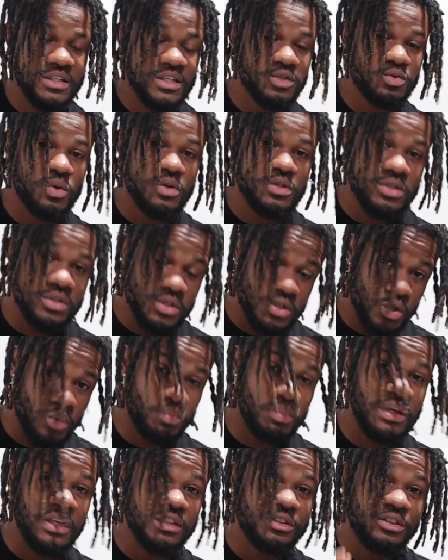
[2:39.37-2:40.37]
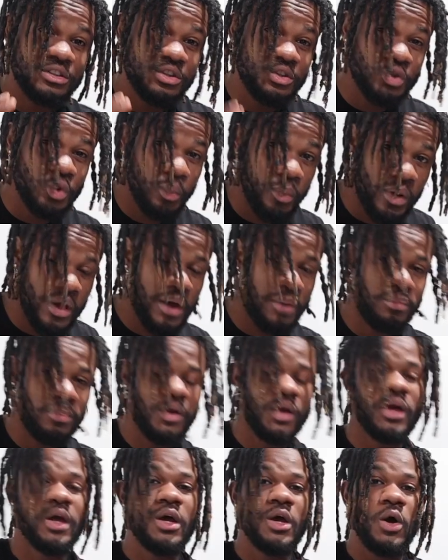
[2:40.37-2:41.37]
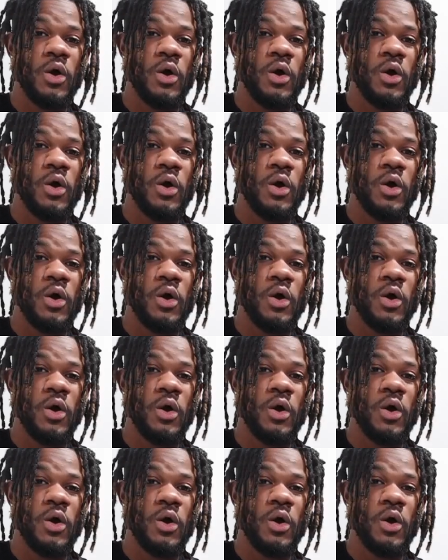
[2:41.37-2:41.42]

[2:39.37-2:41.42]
This one should be super epic.